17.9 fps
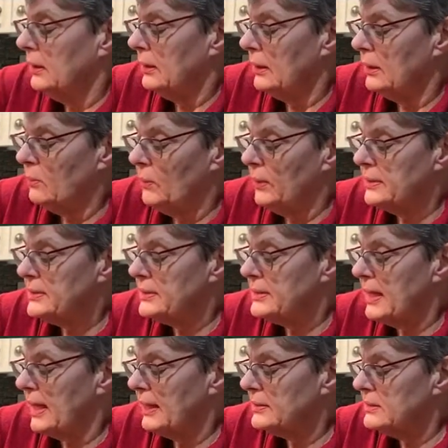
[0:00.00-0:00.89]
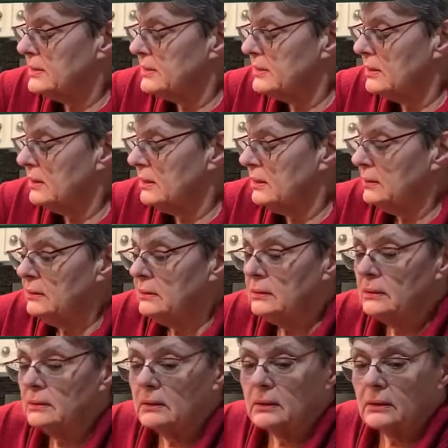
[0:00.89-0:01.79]
And once that's done,
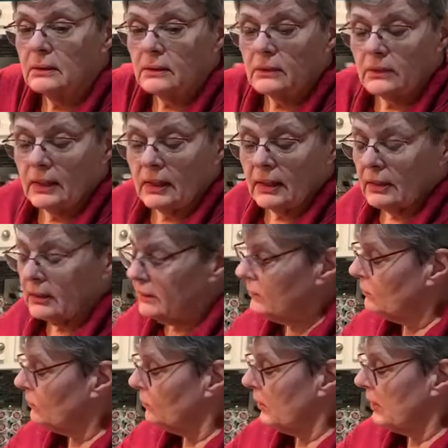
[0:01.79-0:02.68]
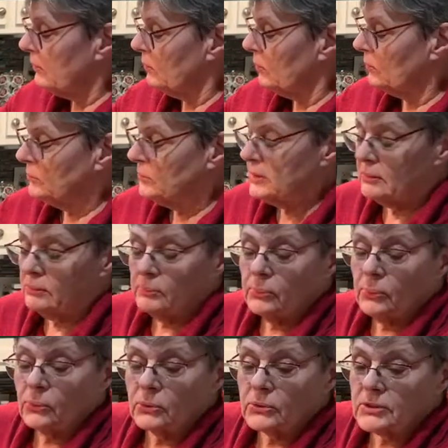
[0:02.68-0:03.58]
then we will
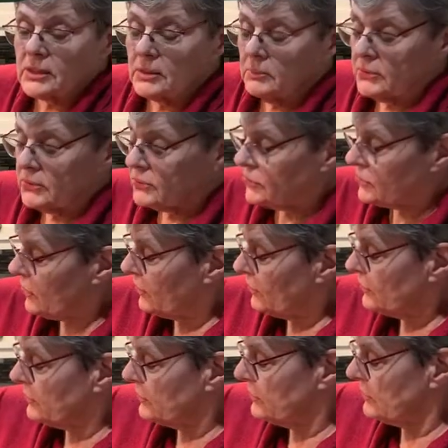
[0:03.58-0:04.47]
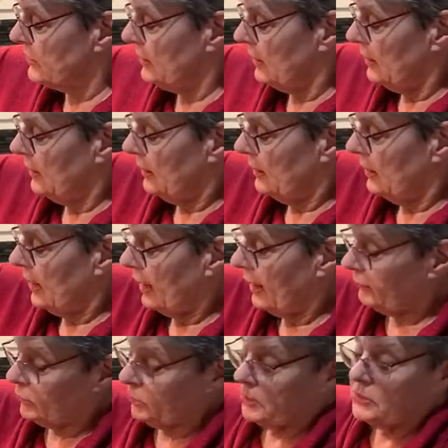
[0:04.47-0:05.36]
pour some of the sauce
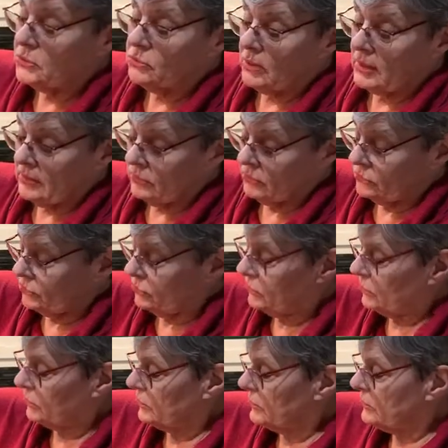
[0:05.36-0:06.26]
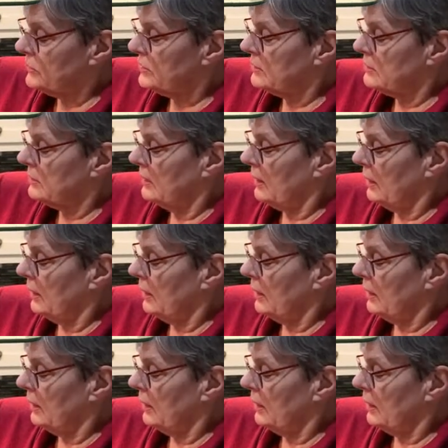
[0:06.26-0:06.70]
after we drain the noodles.